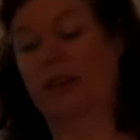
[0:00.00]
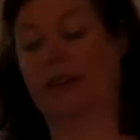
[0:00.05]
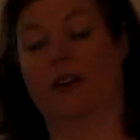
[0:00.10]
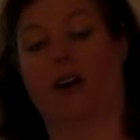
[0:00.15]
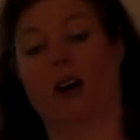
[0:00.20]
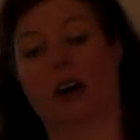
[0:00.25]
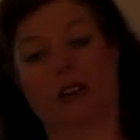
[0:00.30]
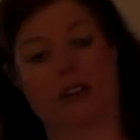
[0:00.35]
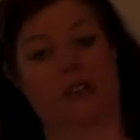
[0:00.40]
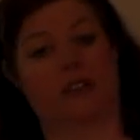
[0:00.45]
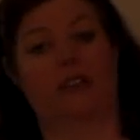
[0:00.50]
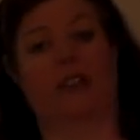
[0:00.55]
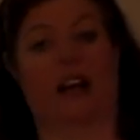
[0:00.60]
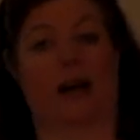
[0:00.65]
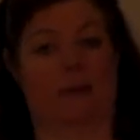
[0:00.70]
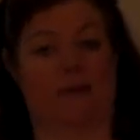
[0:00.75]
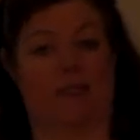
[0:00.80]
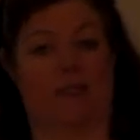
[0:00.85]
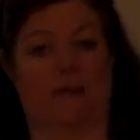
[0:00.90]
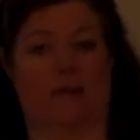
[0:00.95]
There are two
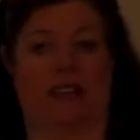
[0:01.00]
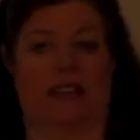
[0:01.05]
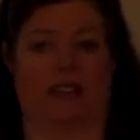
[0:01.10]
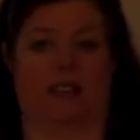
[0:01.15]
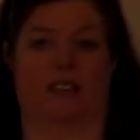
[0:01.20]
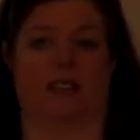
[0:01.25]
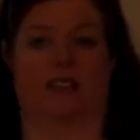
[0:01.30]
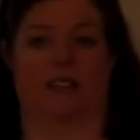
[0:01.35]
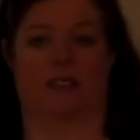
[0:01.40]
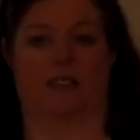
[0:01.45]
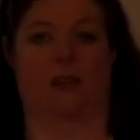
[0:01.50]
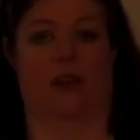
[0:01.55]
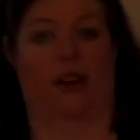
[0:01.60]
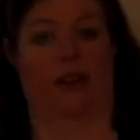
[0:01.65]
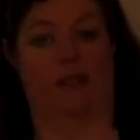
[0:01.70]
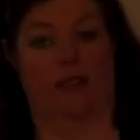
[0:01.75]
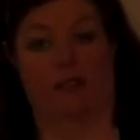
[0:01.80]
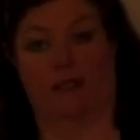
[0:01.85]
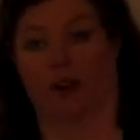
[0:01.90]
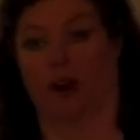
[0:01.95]
types of messages. You
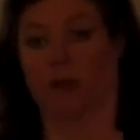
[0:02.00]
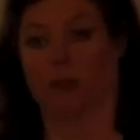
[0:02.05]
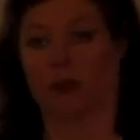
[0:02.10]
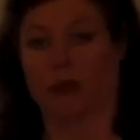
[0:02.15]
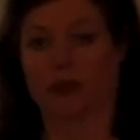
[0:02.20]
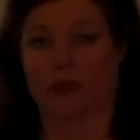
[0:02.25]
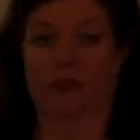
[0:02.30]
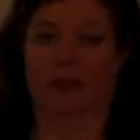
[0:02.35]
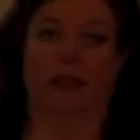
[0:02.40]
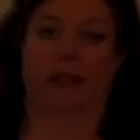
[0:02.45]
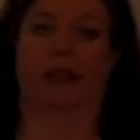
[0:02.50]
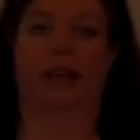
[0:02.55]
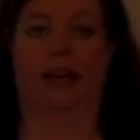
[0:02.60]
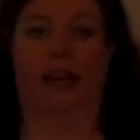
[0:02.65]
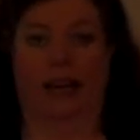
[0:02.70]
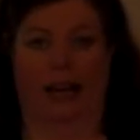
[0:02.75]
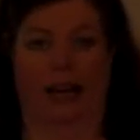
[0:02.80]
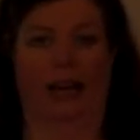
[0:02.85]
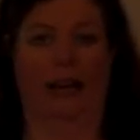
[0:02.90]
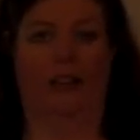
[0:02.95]
have the verbal
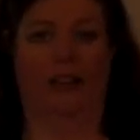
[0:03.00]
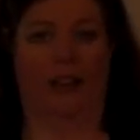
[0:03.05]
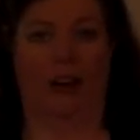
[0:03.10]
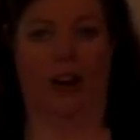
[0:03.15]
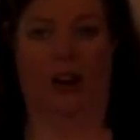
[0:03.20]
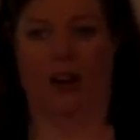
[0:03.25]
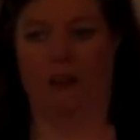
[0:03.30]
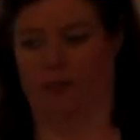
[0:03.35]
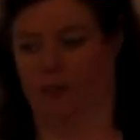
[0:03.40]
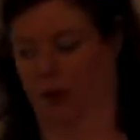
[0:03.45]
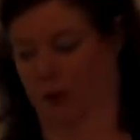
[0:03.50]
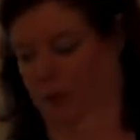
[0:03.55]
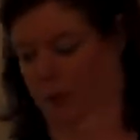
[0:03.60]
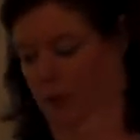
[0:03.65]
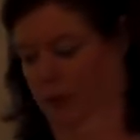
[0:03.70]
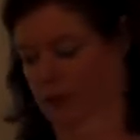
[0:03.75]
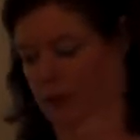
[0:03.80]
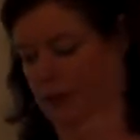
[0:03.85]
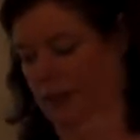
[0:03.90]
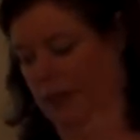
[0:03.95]
and the
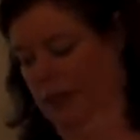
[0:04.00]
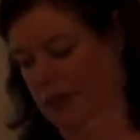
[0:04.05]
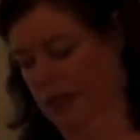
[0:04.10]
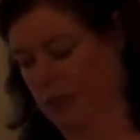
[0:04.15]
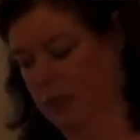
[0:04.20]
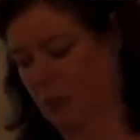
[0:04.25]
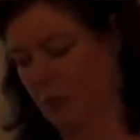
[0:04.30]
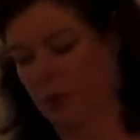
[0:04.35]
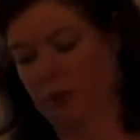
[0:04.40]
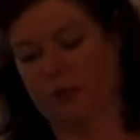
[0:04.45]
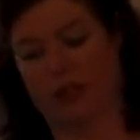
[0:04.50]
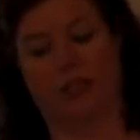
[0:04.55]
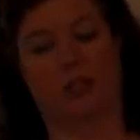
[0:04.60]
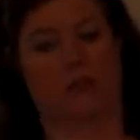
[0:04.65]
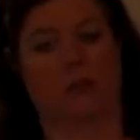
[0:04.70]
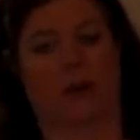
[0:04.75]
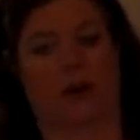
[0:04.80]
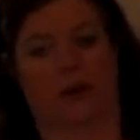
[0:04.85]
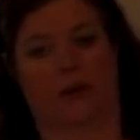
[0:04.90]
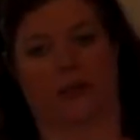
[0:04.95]
nonverbal. Let's explore
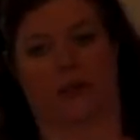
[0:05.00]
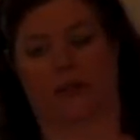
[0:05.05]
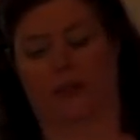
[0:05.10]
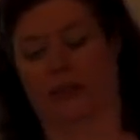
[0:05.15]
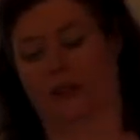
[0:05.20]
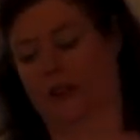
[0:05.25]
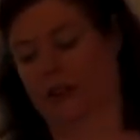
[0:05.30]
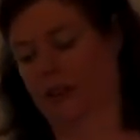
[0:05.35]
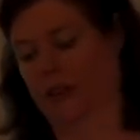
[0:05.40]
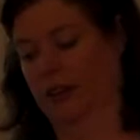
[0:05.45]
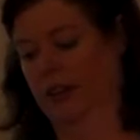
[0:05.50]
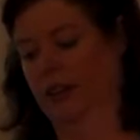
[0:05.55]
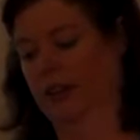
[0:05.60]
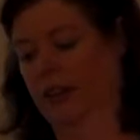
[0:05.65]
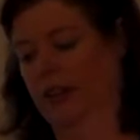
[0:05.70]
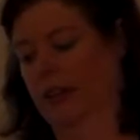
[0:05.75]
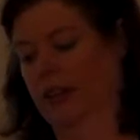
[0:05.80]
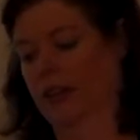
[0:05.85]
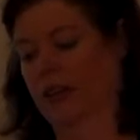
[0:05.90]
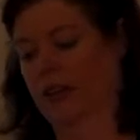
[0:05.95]
these both.
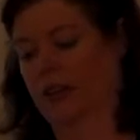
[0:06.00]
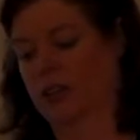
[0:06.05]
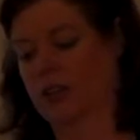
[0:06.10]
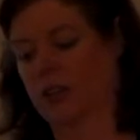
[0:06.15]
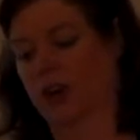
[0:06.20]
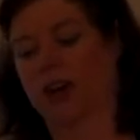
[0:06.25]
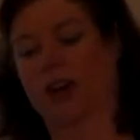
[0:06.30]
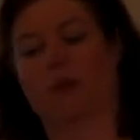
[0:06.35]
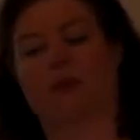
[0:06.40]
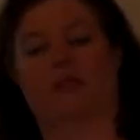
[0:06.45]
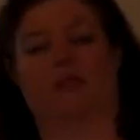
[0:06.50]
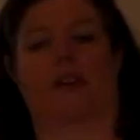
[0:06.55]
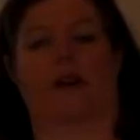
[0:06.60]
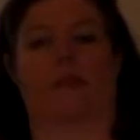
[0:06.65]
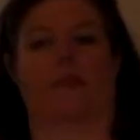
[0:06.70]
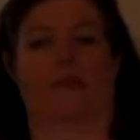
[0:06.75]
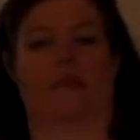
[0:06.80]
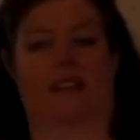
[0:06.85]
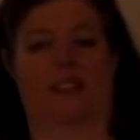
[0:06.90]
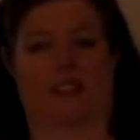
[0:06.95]
Starting with
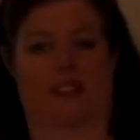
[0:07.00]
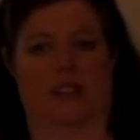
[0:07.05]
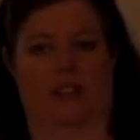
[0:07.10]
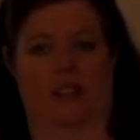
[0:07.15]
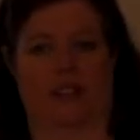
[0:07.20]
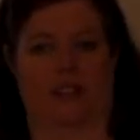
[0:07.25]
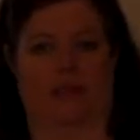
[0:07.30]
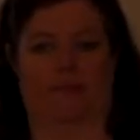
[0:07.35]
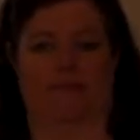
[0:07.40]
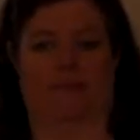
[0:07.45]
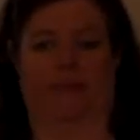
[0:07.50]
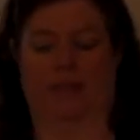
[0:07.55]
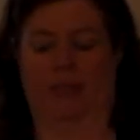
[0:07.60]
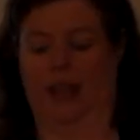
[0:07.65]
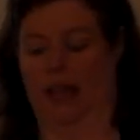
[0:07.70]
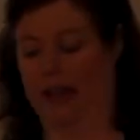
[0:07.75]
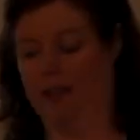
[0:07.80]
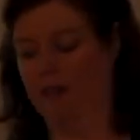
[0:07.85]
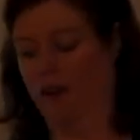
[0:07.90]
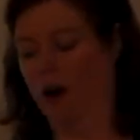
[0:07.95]
verbal messages.
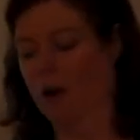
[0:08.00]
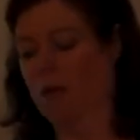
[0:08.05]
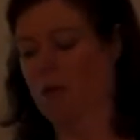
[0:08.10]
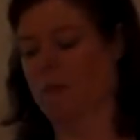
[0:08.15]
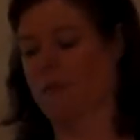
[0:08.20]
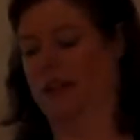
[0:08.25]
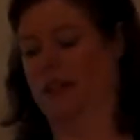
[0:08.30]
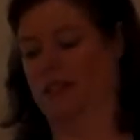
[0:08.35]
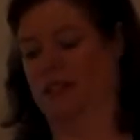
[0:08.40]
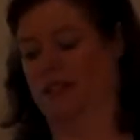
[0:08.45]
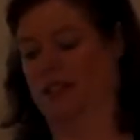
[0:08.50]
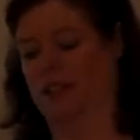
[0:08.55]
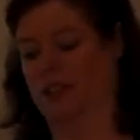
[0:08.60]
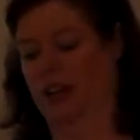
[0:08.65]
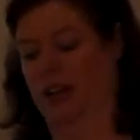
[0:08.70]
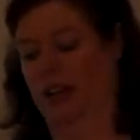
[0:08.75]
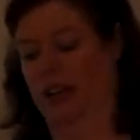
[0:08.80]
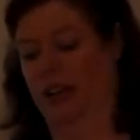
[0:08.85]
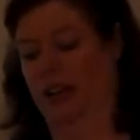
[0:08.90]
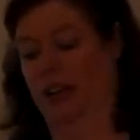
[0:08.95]
A verbal
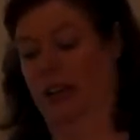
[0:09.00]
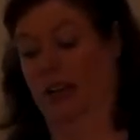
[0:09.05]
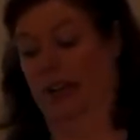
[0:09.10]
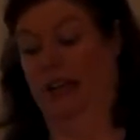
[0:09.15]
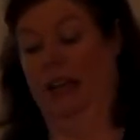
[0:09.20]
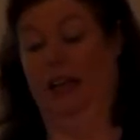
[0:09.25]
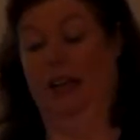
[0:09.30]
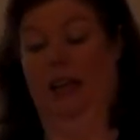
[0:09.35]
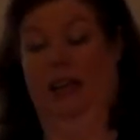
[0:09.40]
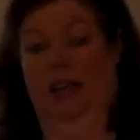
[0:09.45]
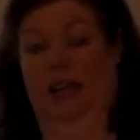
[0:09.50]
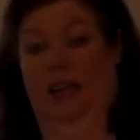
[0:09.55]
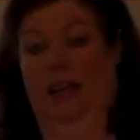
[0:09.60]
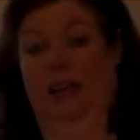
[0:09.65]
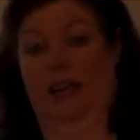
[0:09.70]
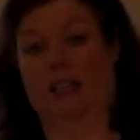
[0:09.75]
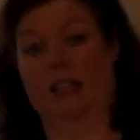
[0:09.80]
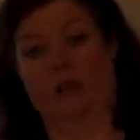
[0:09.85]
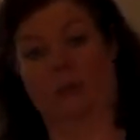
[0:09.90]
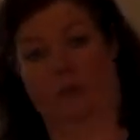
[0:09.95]
message
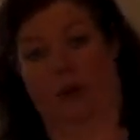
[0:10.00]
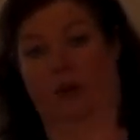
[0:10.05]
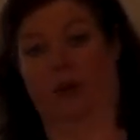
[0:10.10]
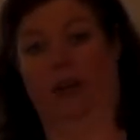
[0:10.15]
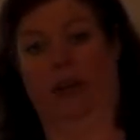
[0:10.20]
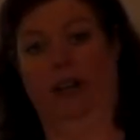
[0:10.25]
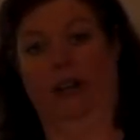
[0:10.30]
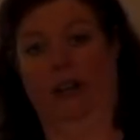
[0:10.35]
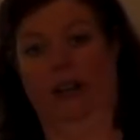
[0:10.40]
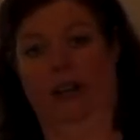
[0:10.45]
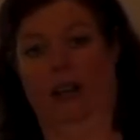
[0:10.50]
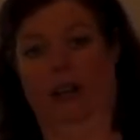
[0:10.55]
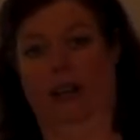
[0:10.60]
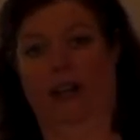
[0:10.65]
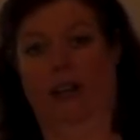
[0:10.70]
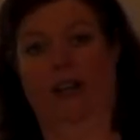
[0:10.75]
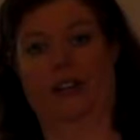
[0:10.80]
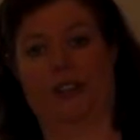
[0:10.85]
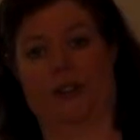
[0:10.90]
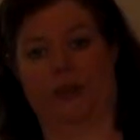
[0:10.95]
is spoken
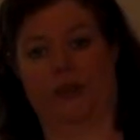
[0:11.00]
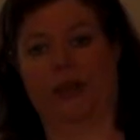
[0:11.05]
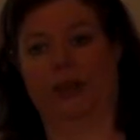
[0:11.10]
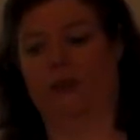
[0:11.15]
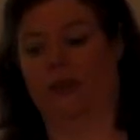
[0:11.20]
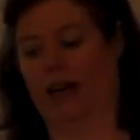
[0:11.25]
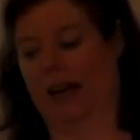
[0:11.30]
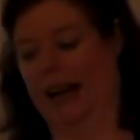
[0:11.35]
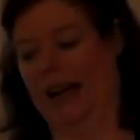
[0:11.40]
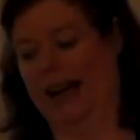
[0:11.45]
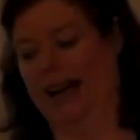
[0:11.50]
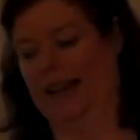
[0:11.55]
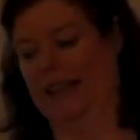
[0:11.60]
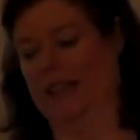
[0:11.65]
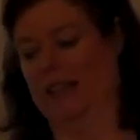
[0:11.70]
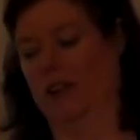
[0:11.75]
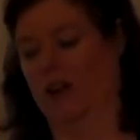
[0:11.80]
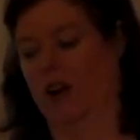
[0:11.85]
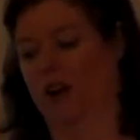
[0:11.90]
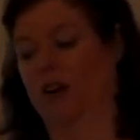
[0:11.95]
and generally
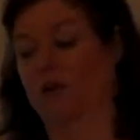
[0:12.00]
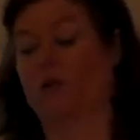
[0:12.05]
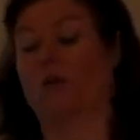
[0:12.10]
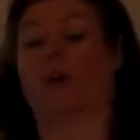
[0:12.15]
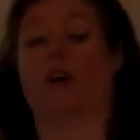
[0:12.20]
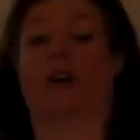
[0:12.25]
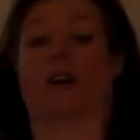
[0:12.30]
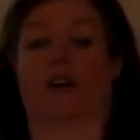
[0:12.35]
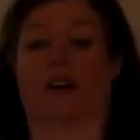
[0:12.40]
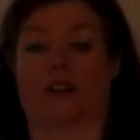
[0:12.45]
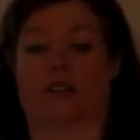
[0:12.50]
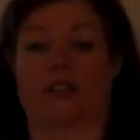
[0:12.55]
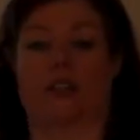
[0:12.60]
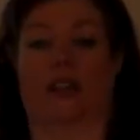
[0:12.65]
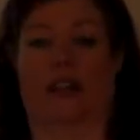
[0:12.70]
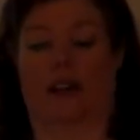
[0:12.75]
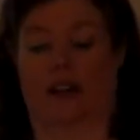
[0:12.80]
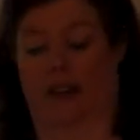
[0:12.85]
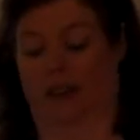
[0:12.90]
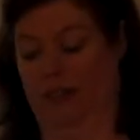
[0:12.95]
relies on words
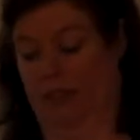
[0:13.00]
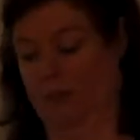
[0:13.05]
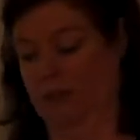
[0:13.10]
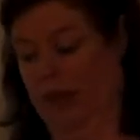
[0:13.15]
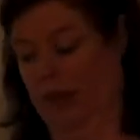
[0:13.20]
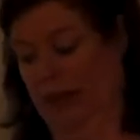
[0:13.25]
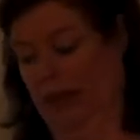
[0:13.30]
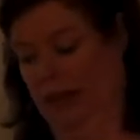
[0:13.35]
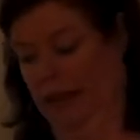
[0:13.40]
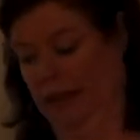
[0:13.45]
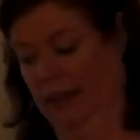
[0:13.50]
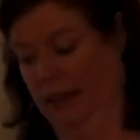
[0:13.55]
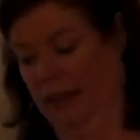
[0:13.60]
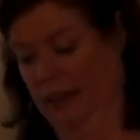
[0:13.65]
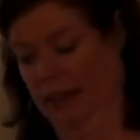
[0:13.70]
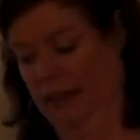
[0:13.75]
to carry the meaning.